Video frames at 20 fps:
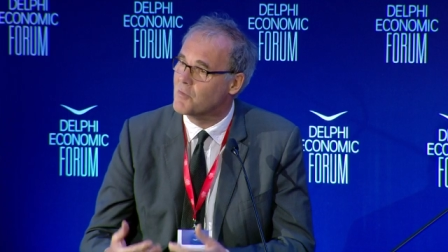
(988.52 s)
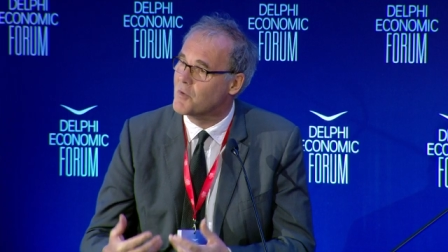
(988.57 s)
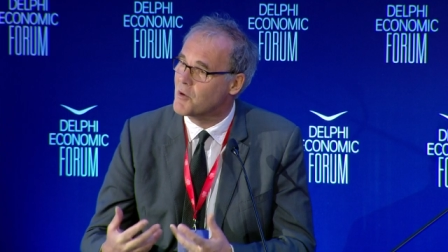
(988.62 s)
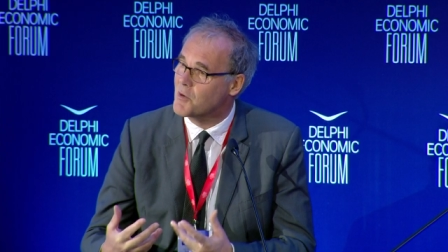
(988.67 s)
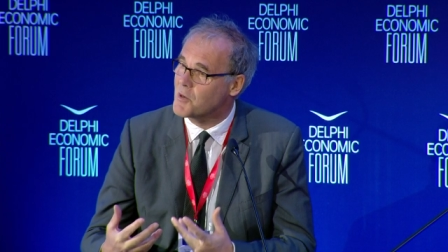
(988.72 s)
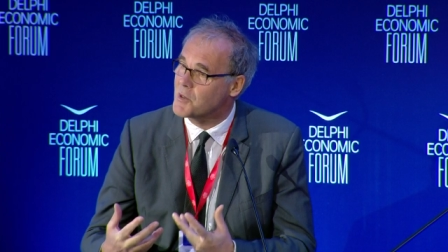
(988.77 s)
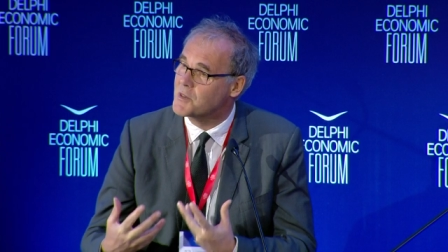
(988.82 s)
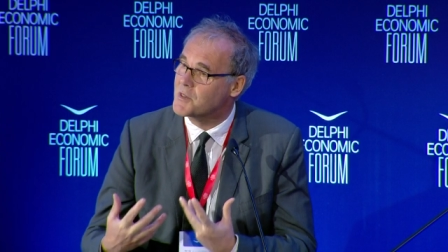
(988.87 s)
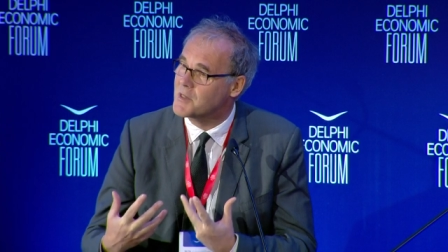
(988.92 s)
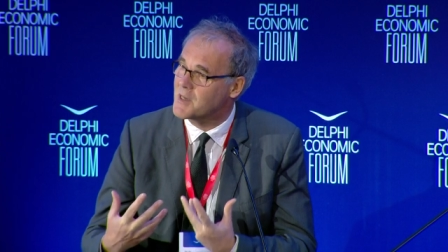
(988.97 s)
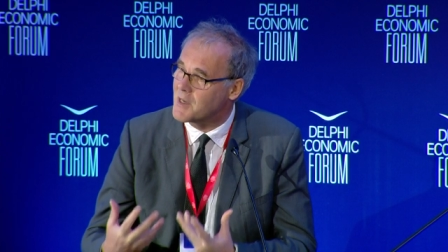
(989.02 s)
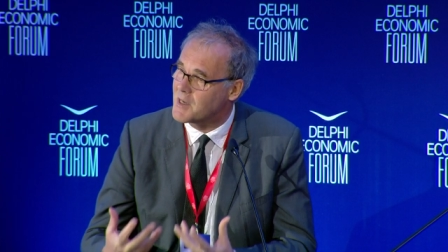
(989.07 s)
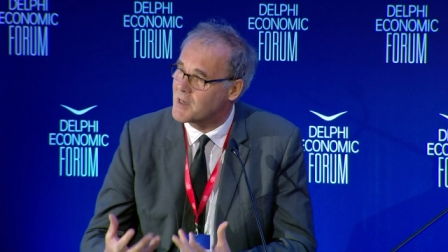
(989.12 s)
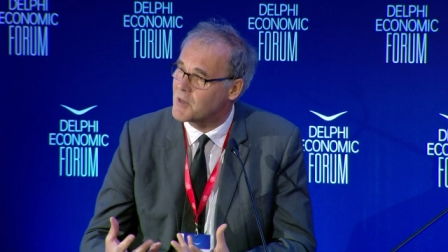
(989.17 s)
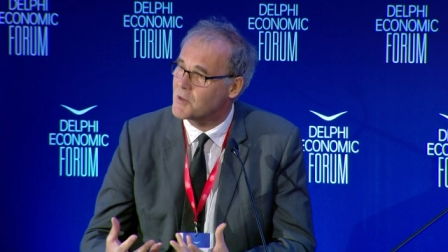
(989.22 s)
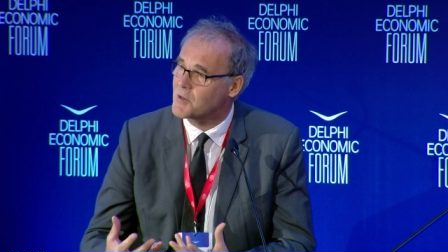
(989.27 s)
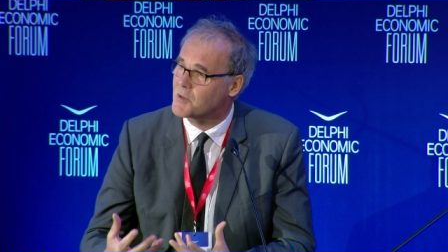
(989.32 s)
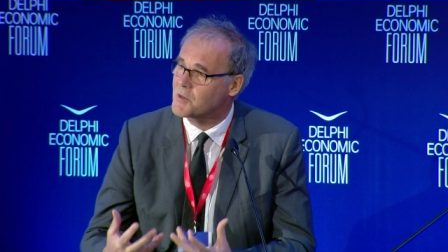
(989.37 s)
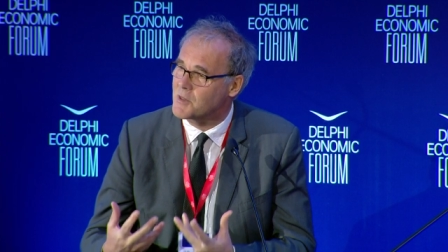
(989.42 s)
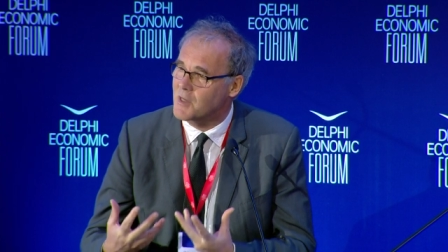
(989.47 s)
a very
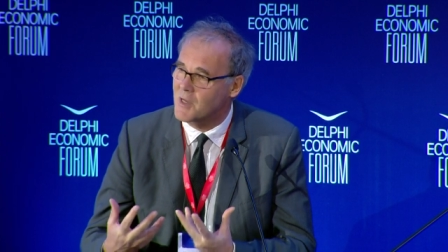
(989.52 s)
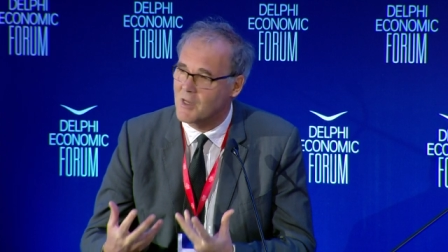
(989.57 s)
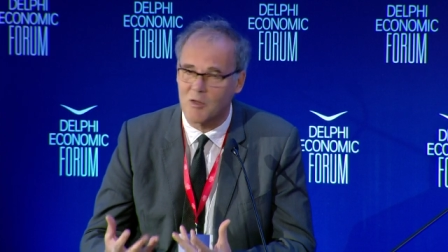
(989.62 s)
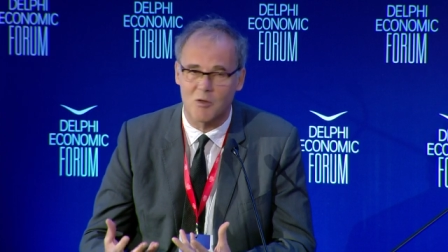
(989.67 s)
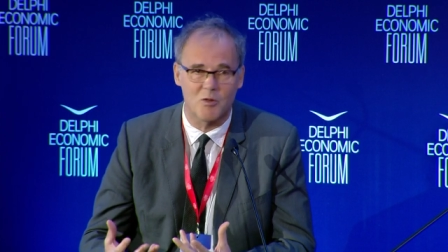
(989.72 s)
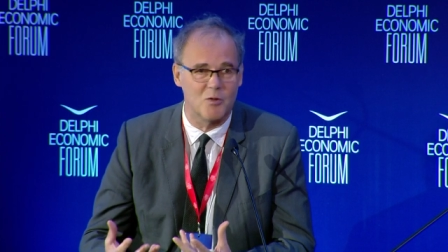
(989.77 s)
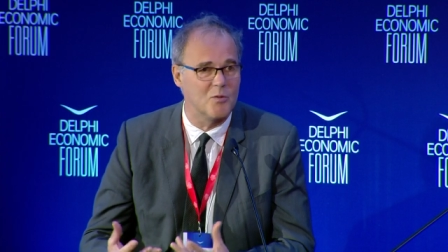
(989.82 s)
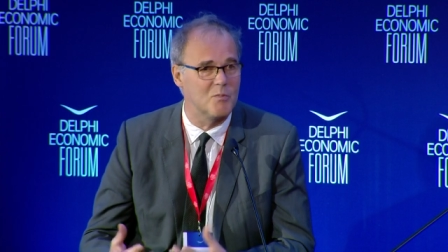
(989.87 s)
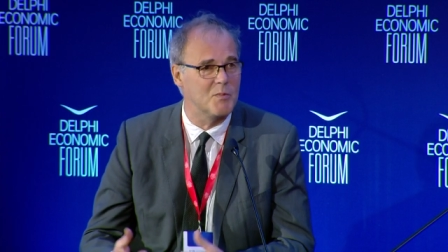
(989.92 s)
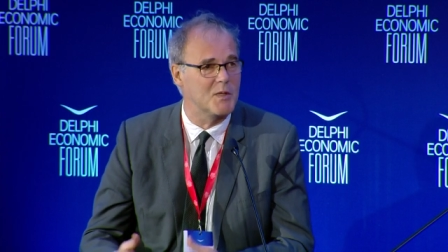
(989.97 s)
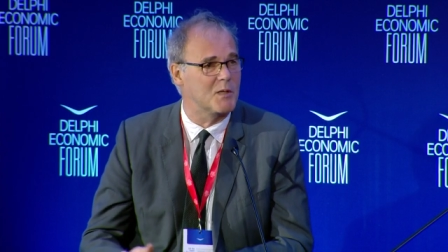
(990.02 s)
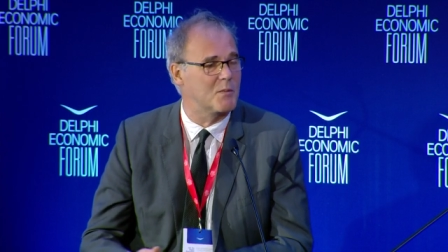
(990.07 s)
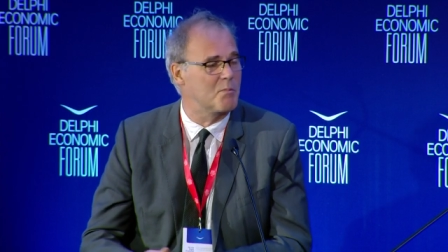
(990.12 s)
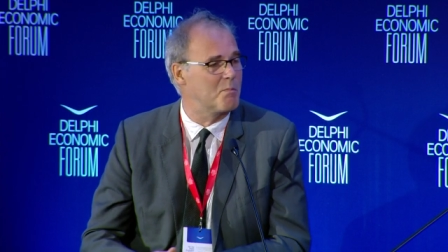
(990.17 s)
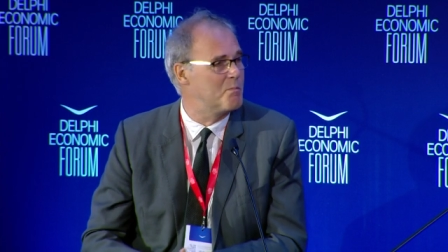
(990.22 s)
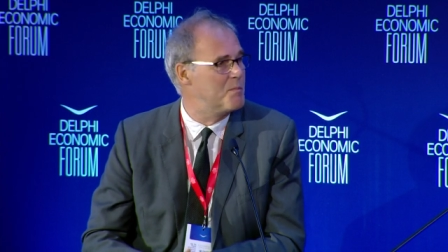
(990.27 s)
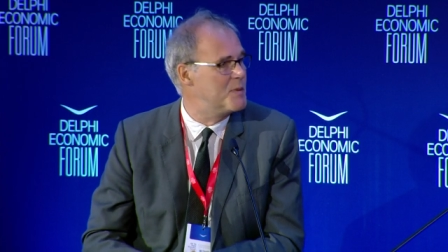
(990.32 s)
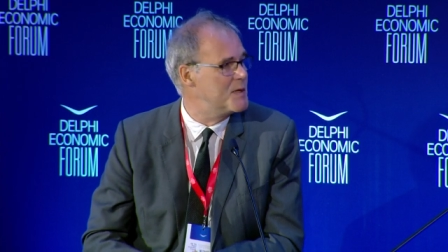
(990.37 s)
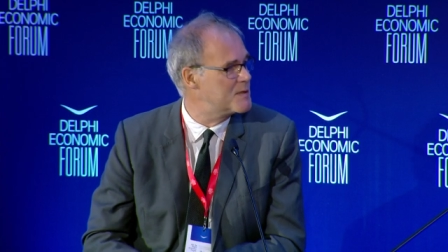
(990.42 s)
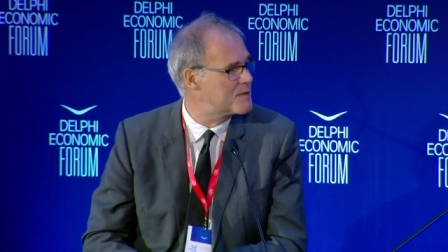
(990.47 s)
serious economic
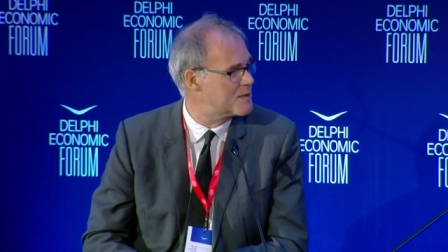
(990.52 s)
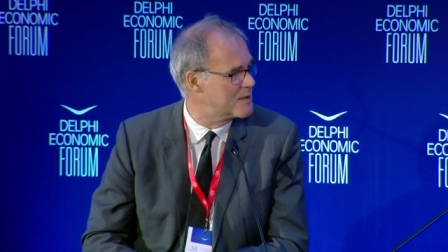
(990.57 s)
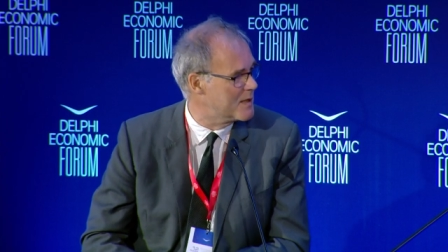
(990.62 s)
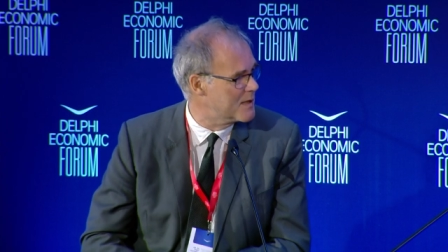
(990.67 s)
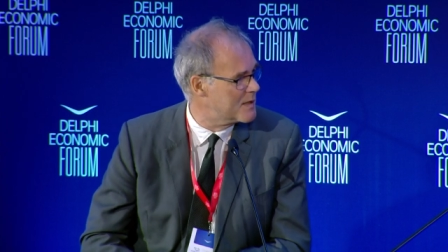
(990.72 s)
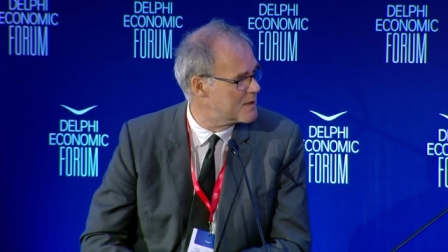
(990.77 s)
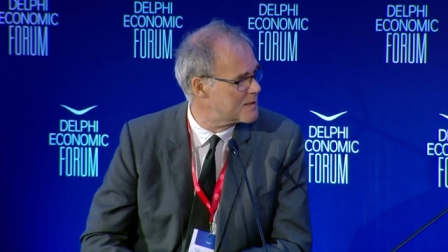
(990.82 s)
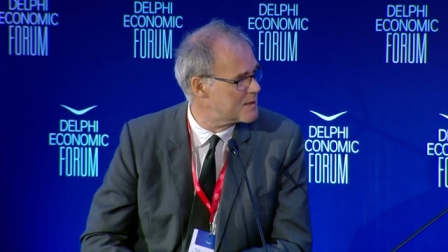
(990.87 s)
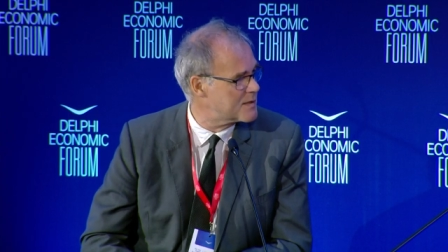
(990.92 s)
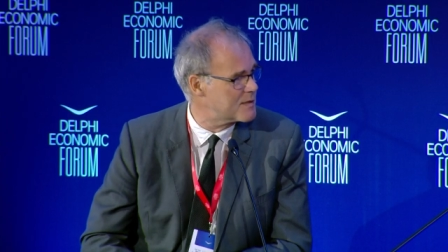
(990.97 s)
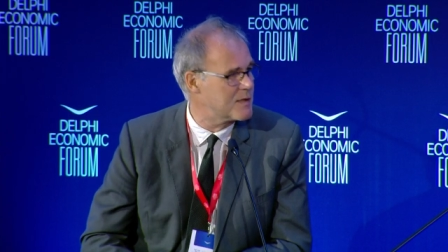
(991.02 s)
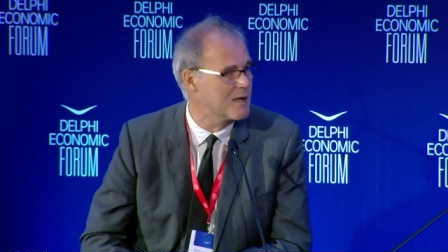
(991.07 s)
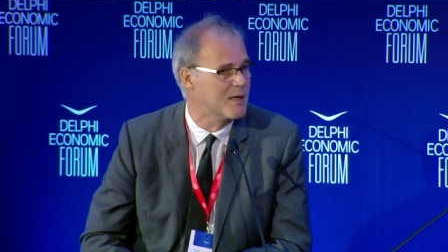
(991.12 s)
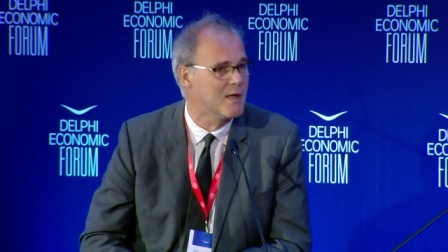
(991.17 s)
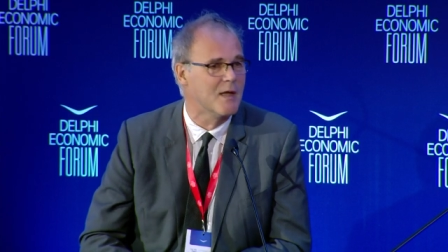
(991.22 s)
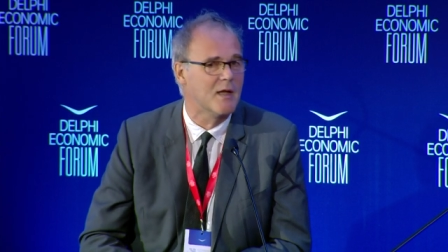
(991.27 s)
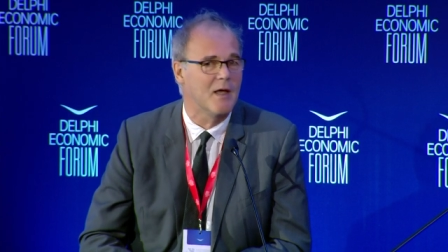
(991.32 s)
business,